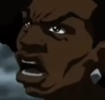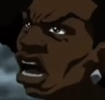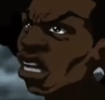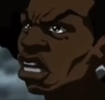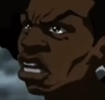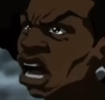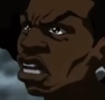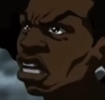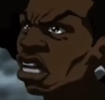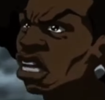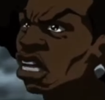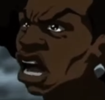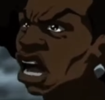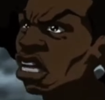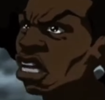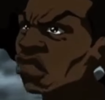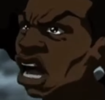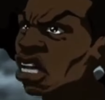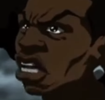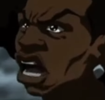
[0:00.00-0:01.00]
what did he do to
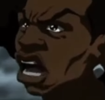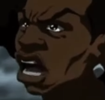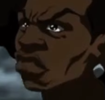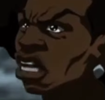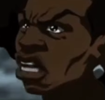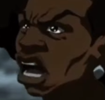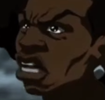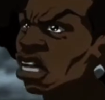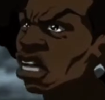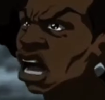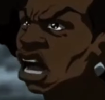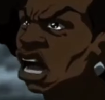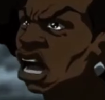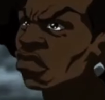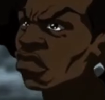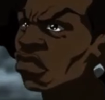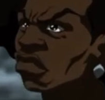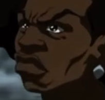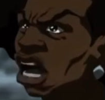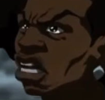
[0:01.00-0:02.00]
make them niggas
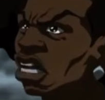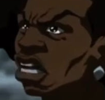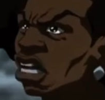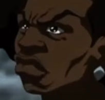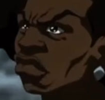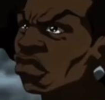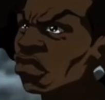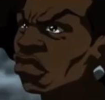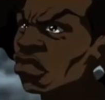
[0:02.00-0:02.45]
that mad?